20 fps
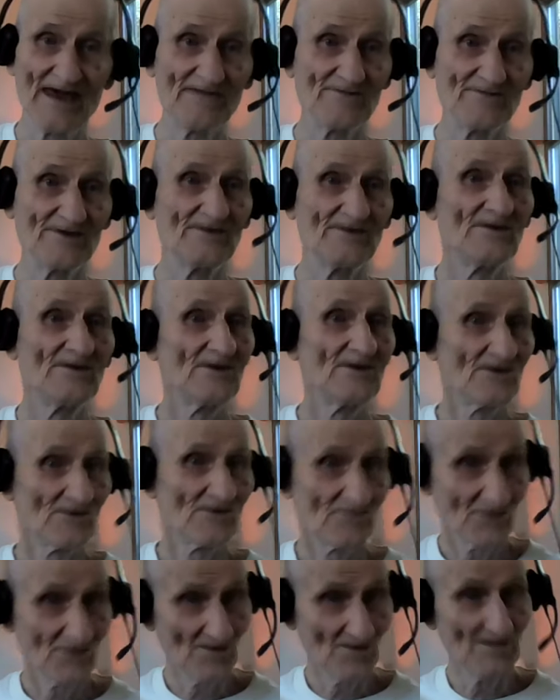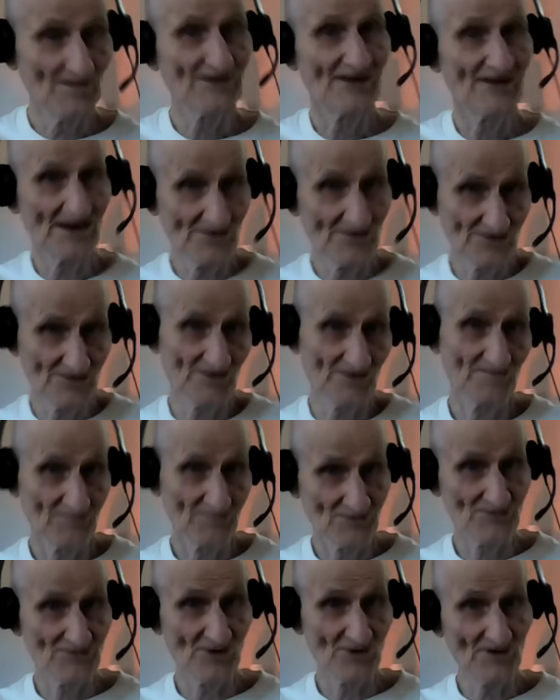it. Fermentation
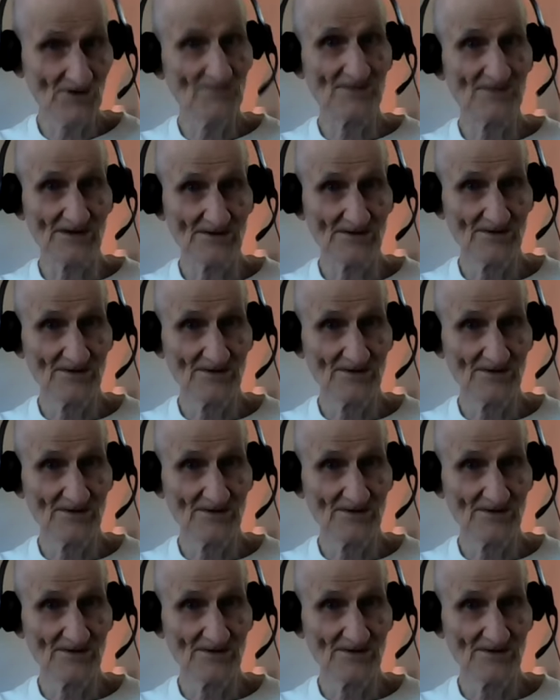preserved it.